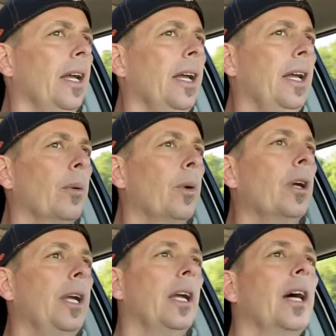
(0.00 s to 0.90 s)
it
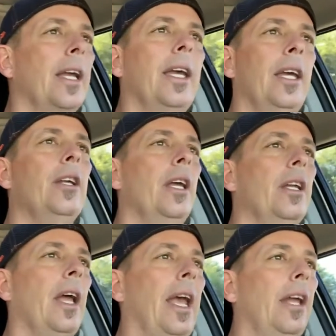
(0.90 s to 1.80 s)
really, it
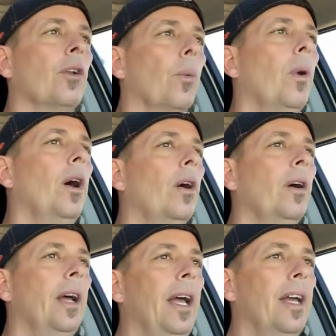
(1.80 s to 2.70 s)
handled well.
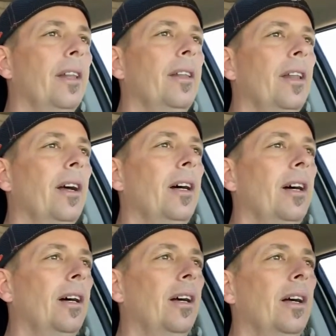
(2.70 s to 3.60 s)
And
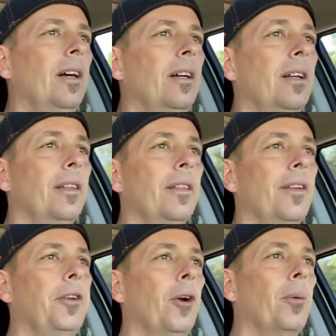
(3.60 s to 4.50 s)
the
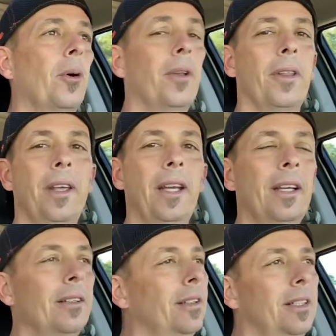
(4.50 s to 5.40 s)
turbo and the thing,
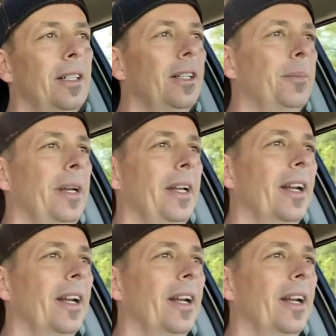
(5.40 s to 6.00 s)
oh man.